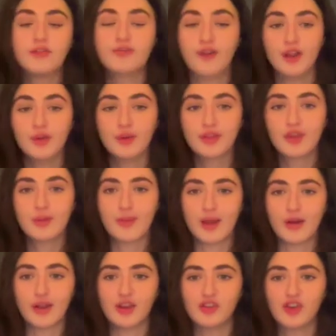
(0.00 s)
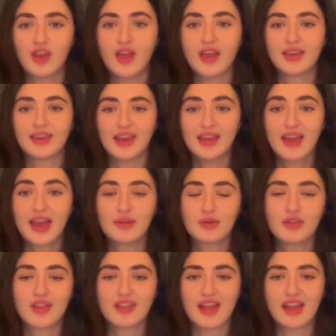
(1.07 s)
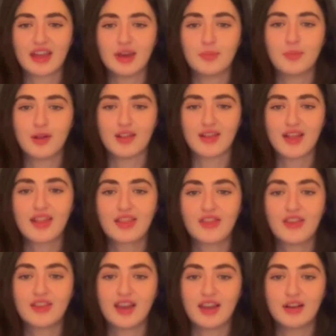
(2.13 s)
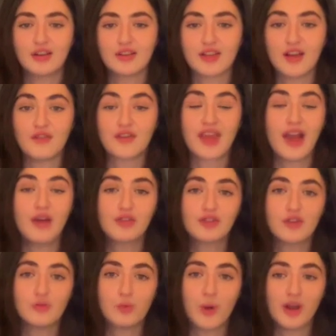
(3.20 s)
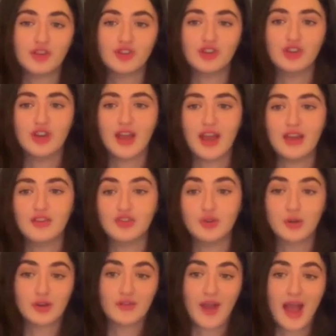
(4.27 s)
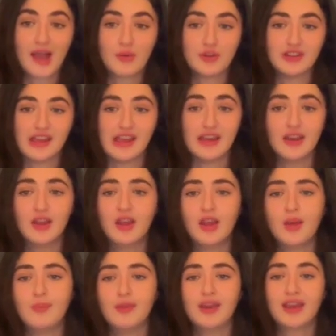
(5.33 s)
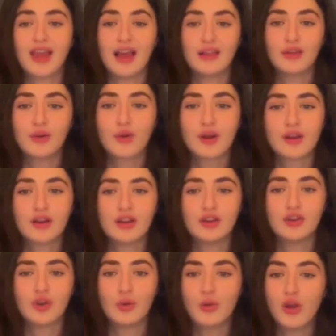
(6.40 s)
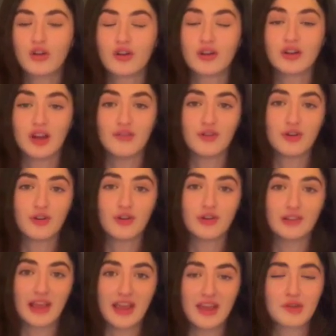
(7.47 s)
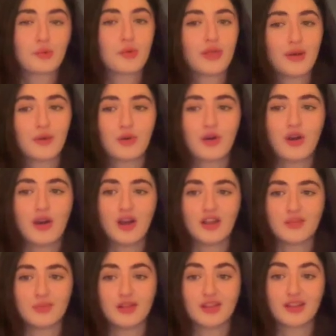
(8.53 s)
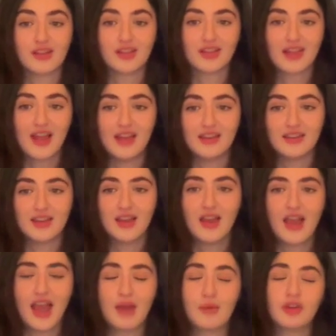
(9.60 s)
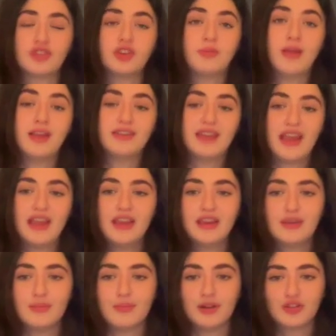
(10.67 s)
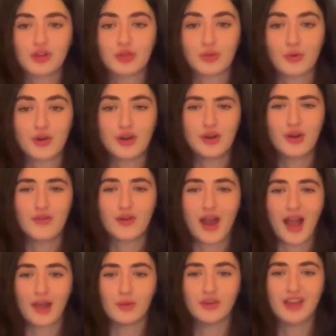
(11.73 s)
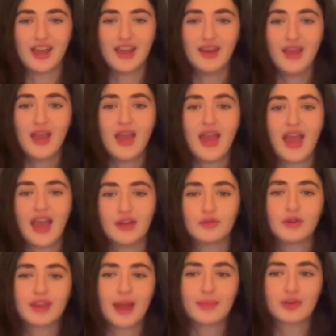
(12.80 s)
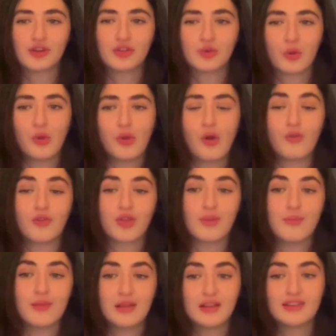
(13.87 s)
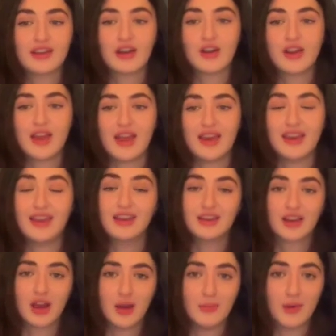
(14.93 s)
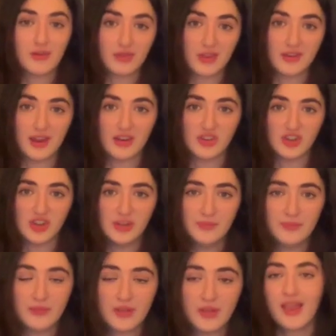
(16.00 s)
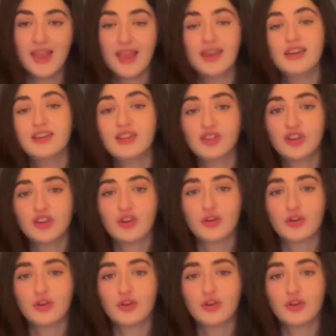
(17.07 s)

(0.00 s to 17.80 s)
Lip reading: Following their marriage, King Henry II possessed the titles of Count of Poitiers and Duke of Aquitaine, meaning Eleanor could no longer govern her land without her husband's consent, and while she maintained much authority over Aquitaine, Henry kept control over the military and income of the duchy. In addition to her